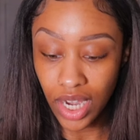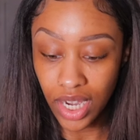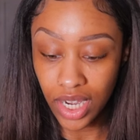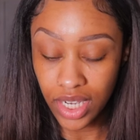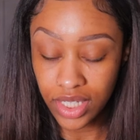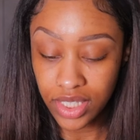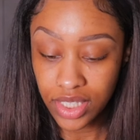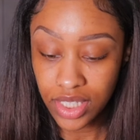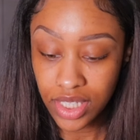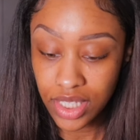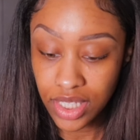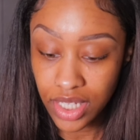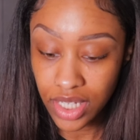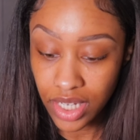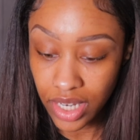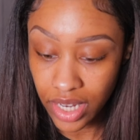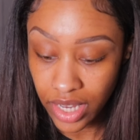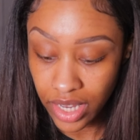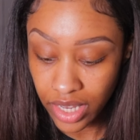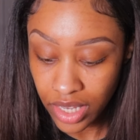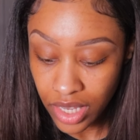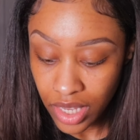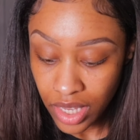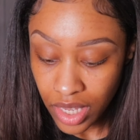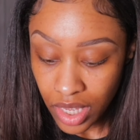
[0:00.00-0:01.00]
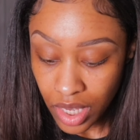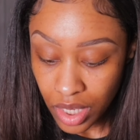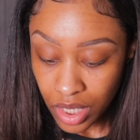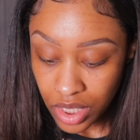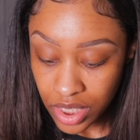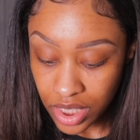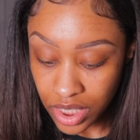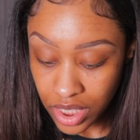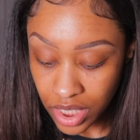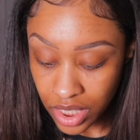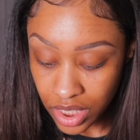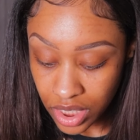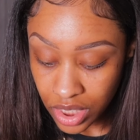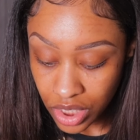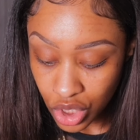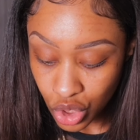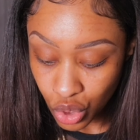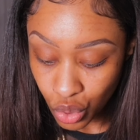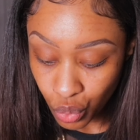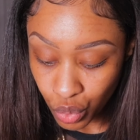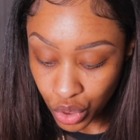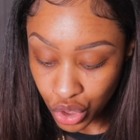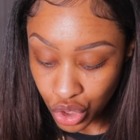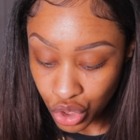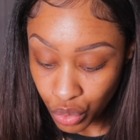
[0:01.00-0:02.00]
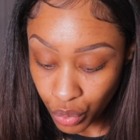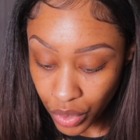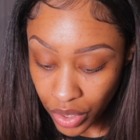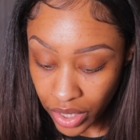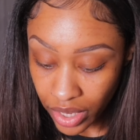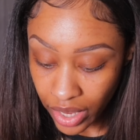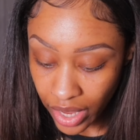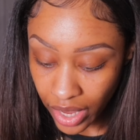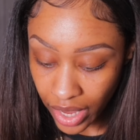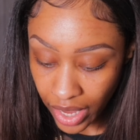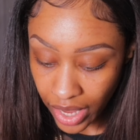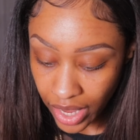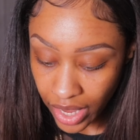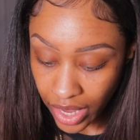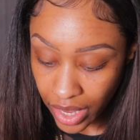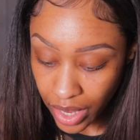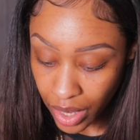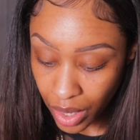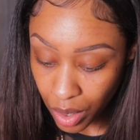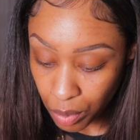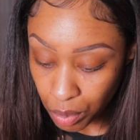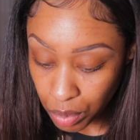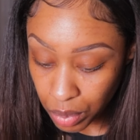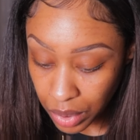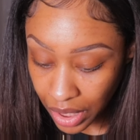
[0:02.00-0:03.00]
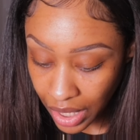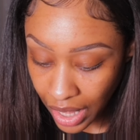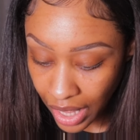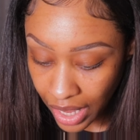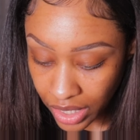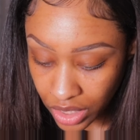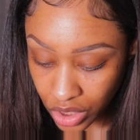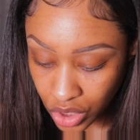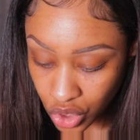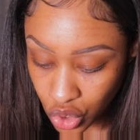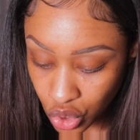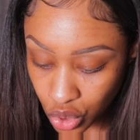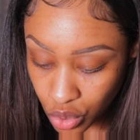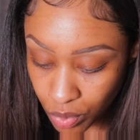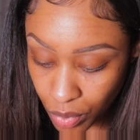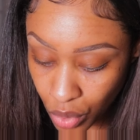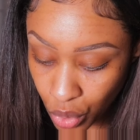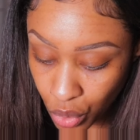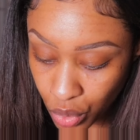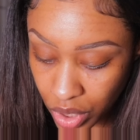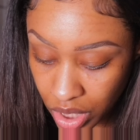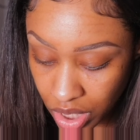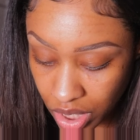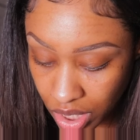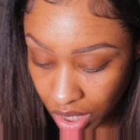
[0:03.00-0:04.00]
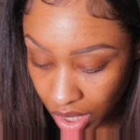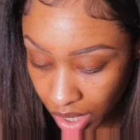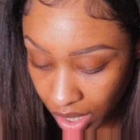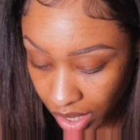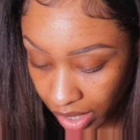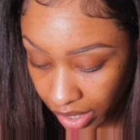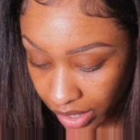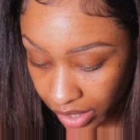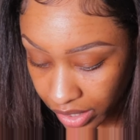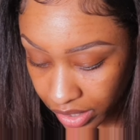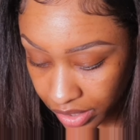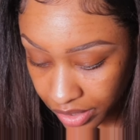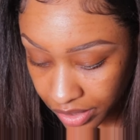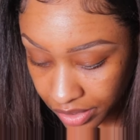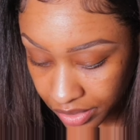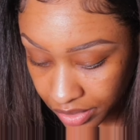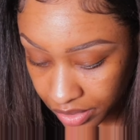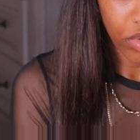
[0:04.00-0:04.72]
eyes today since we're doing a black smoky eye.